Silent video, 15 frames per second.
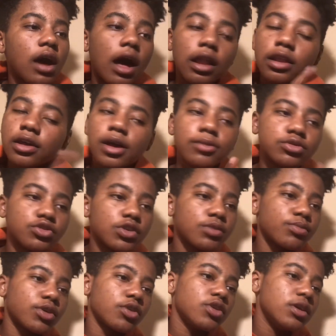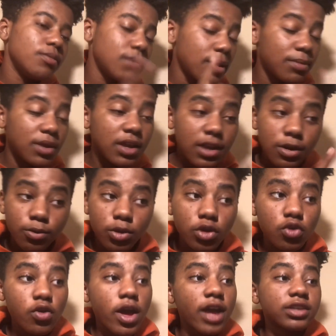I look up to him, bro. He made me. He the
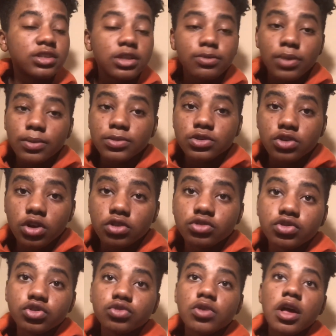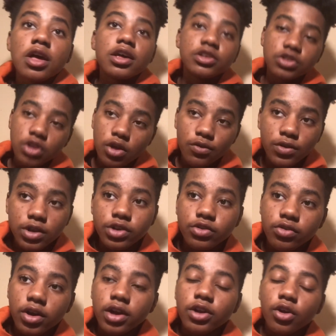one who actually made me start YouTube and start really
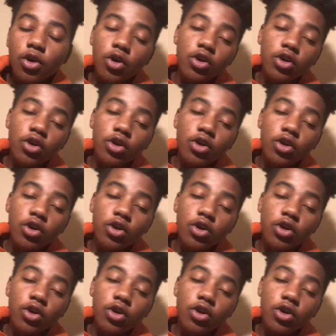grinding